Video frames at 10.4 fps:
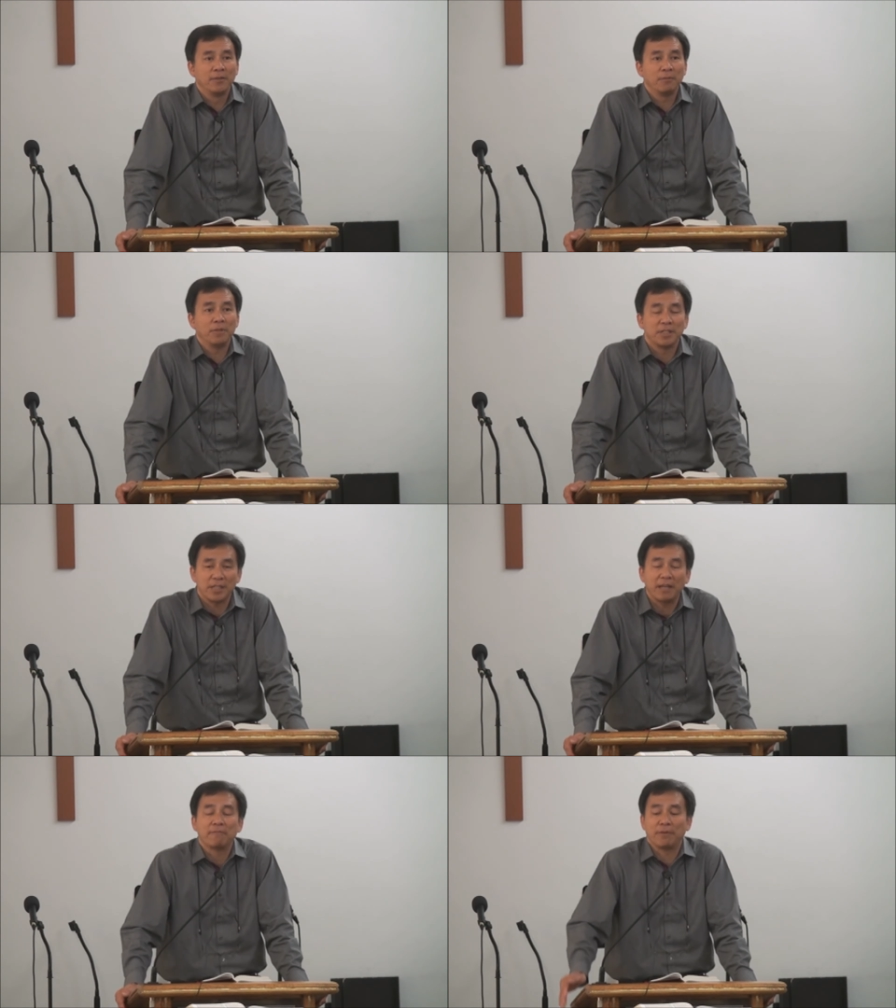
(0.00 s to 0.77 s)
to be
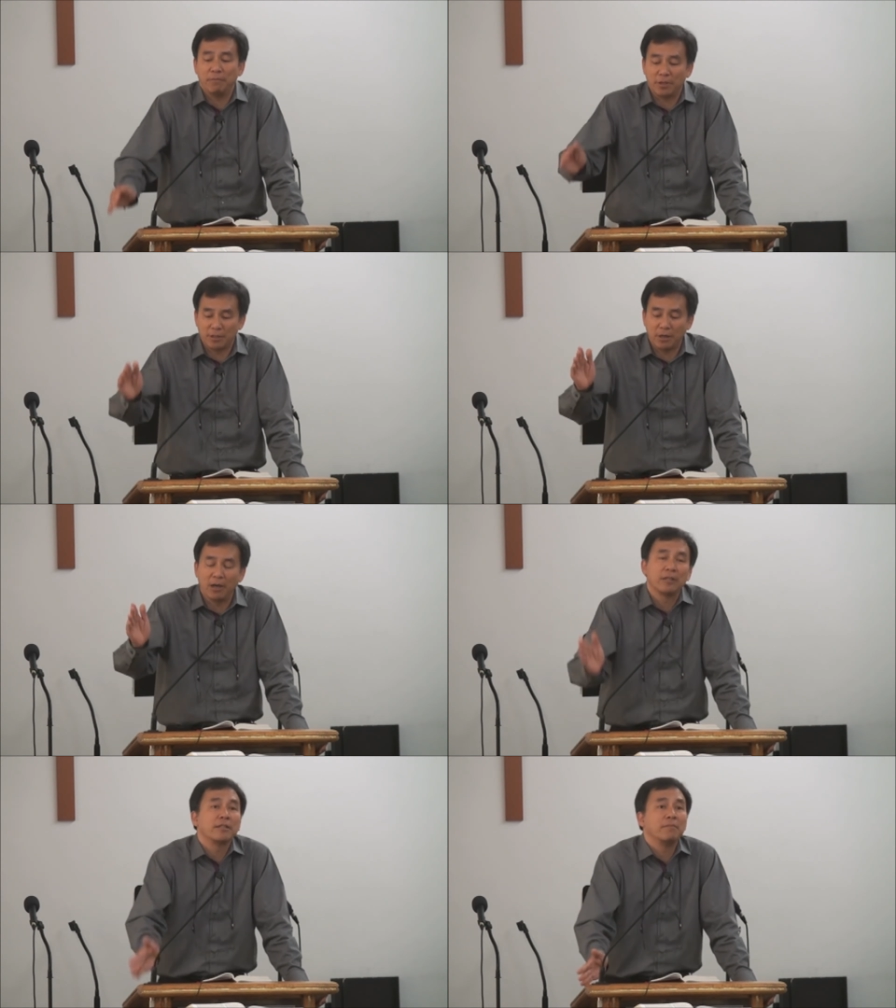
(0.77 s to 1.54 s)
saved from the
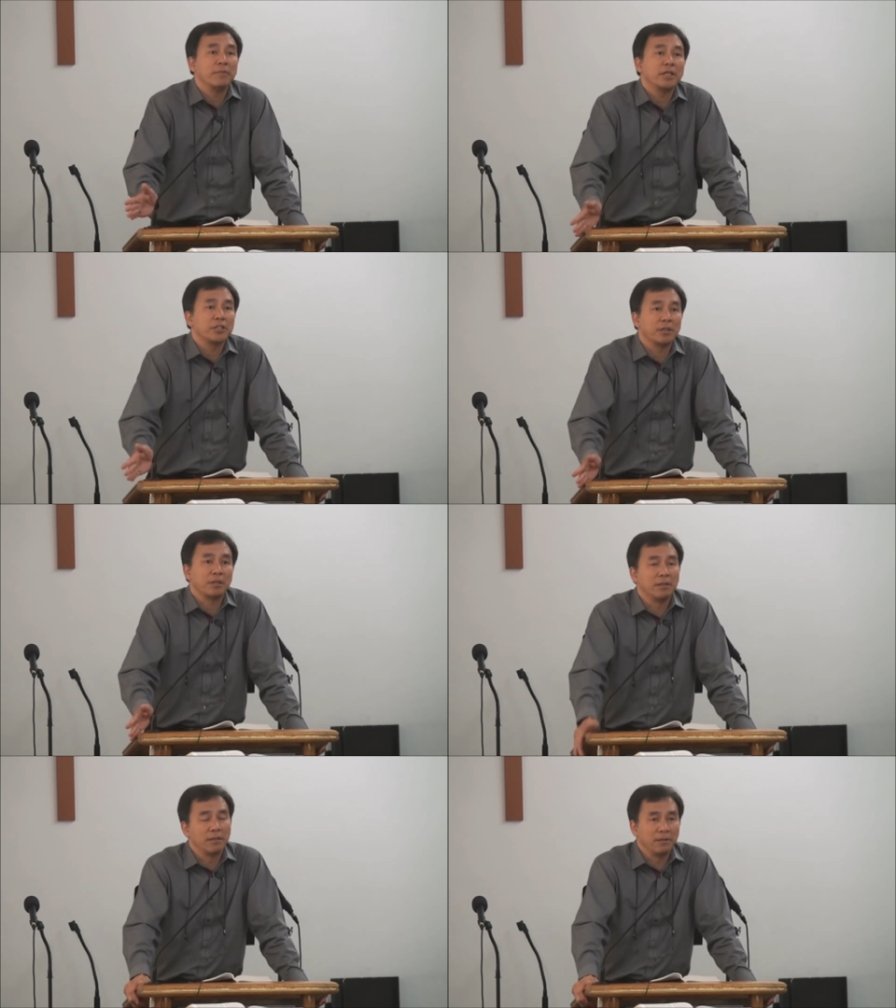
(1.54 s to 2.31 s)

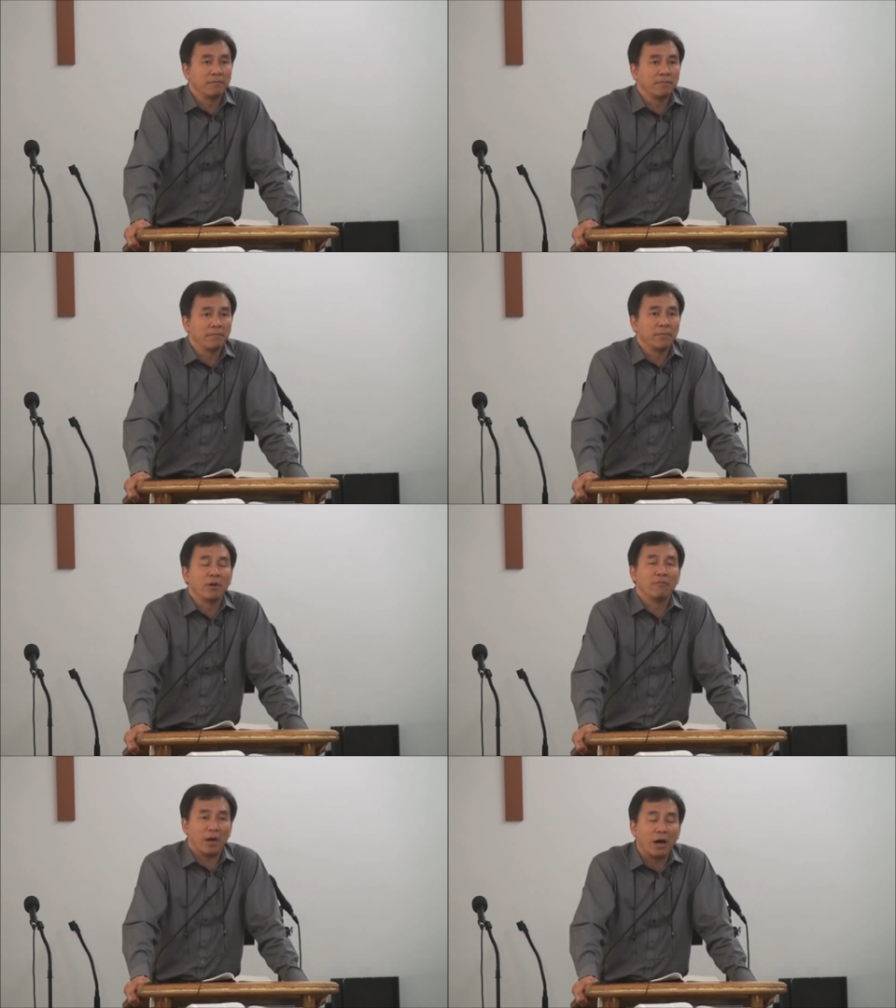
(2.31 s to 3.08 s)
condemnation
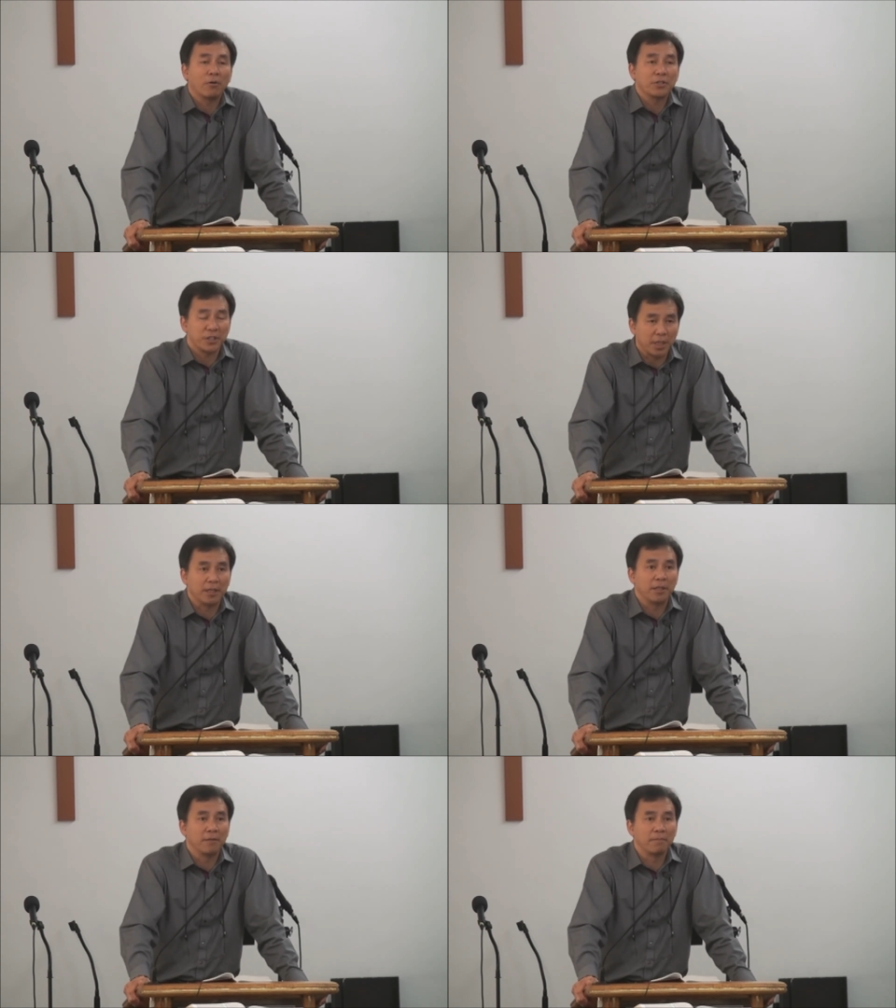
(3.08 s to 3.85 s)
of our sin.